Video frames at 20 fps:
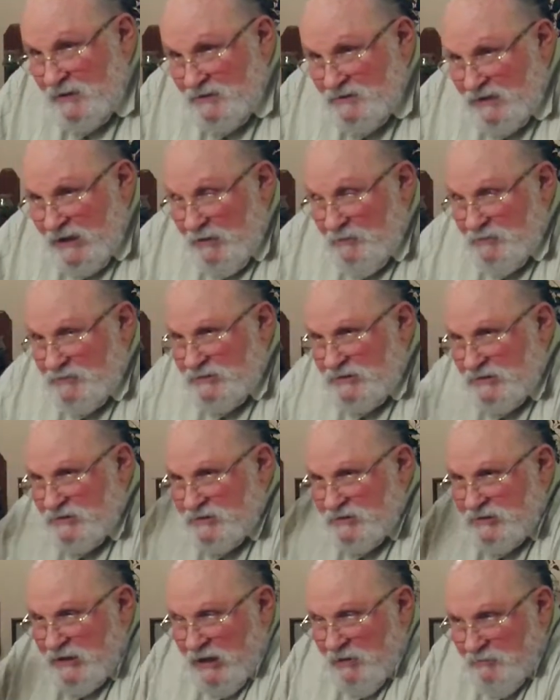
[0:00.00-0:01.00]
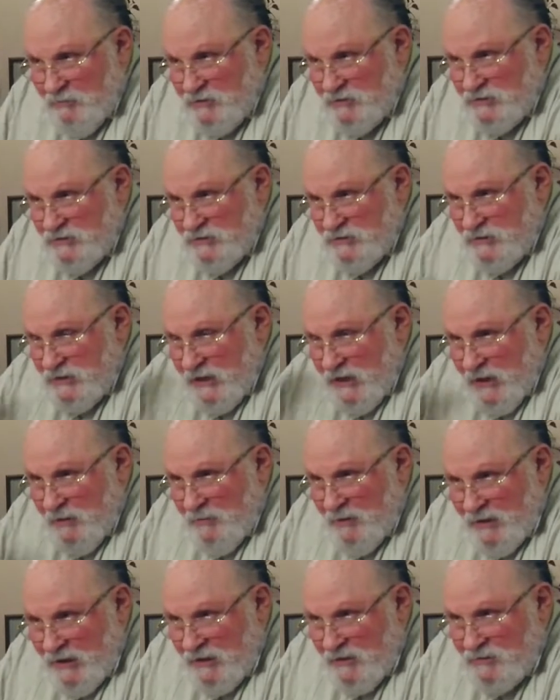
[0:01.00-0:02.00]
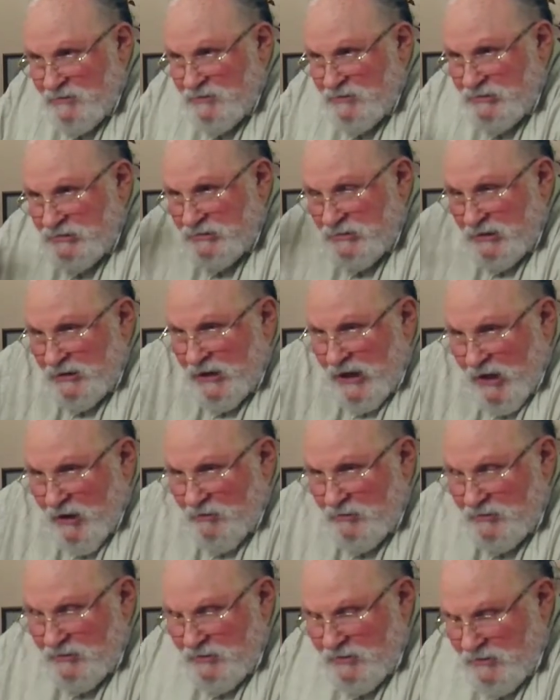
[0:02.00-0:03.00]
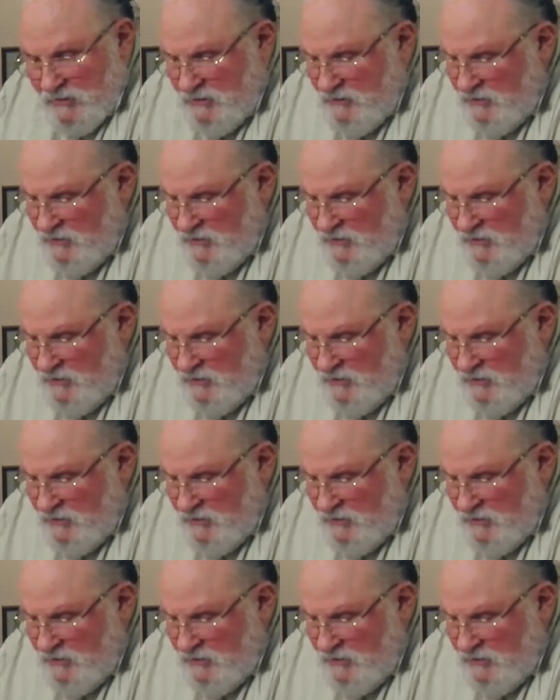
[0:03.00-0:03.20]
See, he was distinguished, eminent, stood out,